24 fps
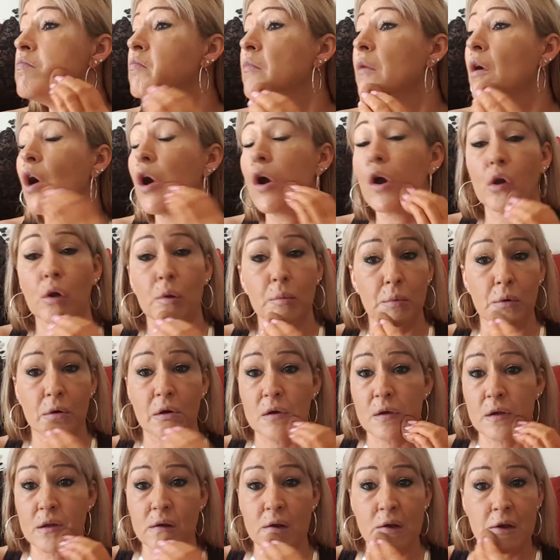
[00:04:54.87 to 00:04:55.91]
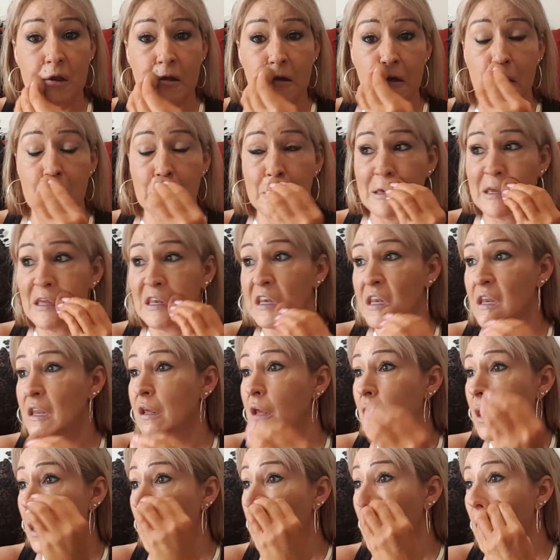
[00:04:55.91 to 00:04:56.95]
heartbroken. I mean,
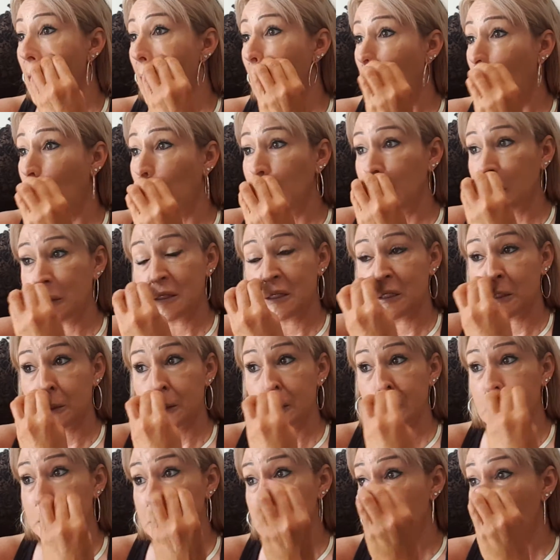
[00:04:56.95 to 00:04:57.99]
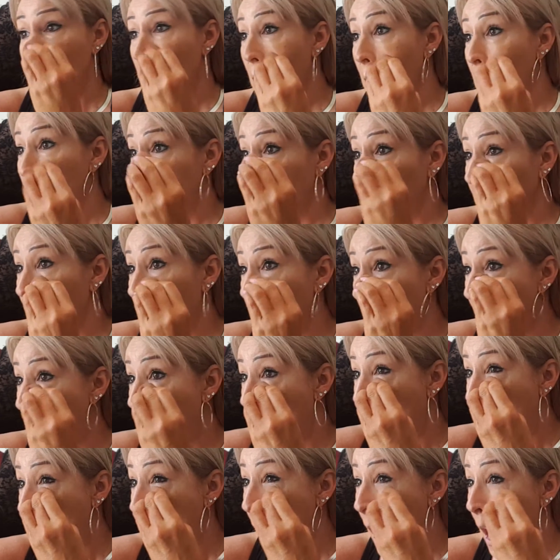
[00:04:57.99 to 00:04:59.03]
I was in shock.
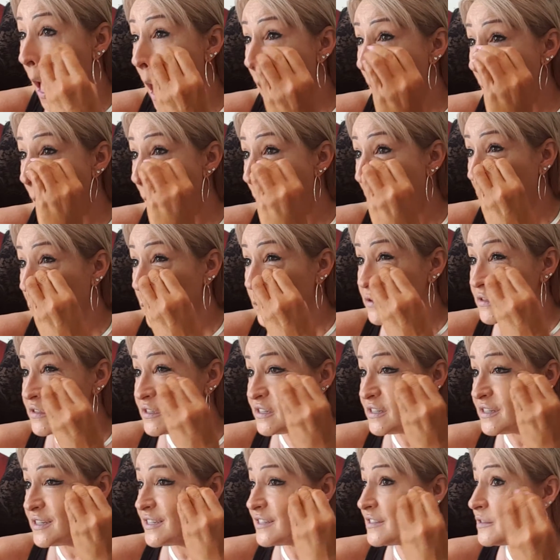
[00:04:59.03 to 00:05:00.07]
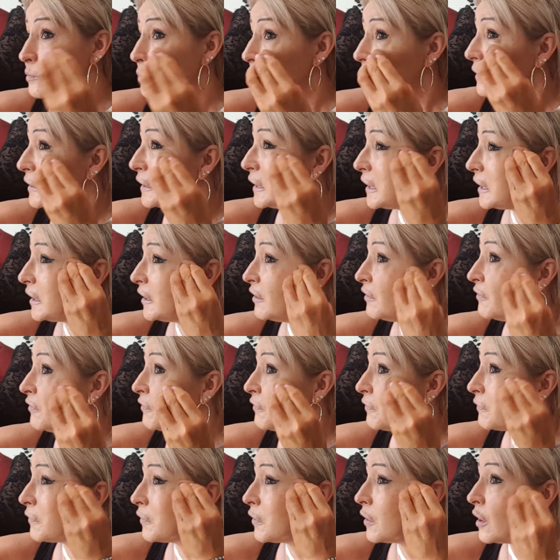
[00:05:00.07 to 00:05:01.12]
I was in disbelief.
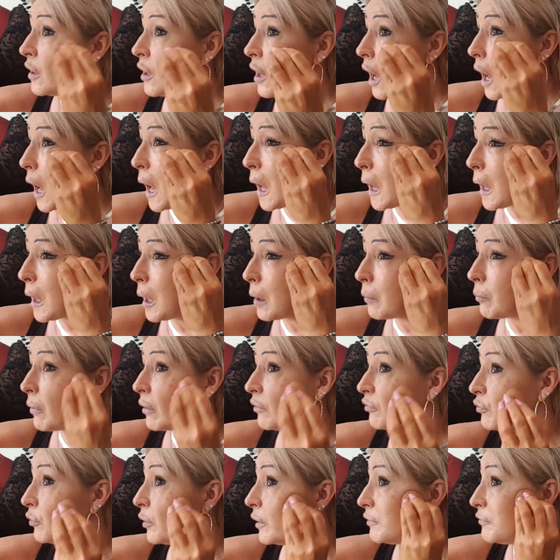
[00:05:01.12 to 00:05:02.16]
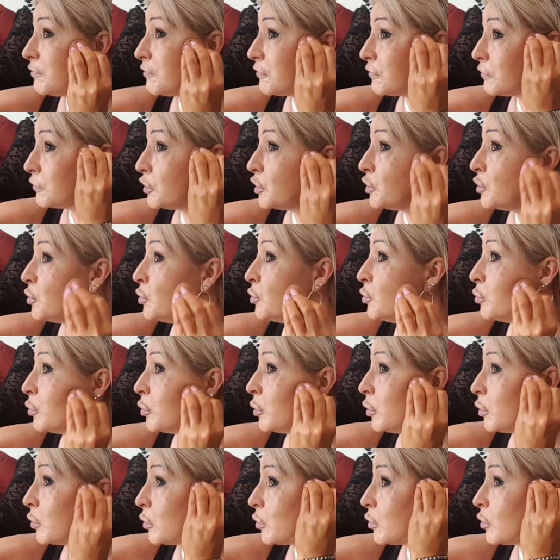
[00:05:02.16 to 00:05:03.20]
I've read flu.
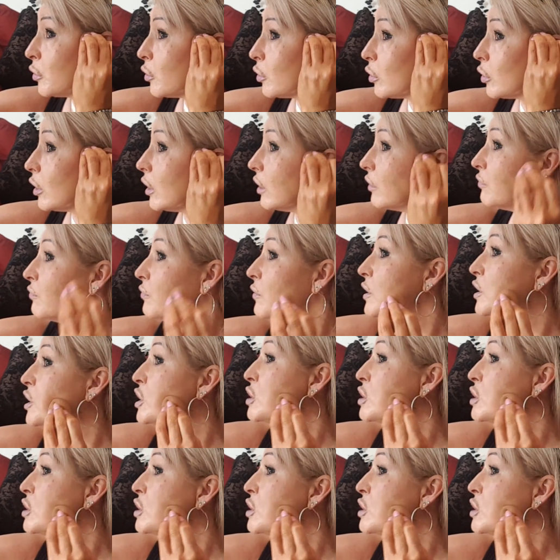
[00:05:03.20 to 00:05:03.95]
I've read